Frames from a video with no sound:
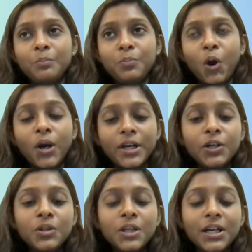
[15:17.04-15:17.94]
brought
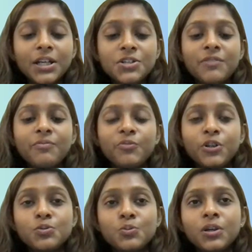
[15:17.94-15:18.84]
into the industry
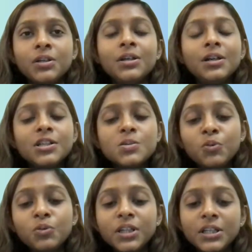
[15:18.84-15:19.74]
which would
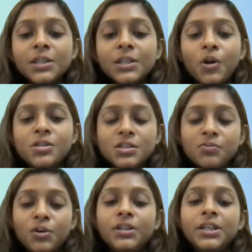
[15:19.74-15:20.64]
smoothen the process
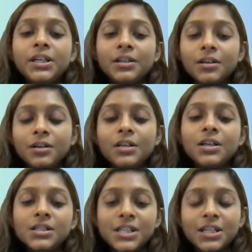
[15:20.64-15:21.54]
for the
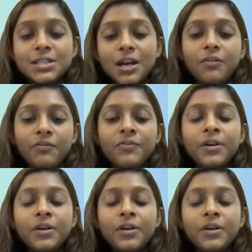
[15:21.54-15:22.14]
nursing staff?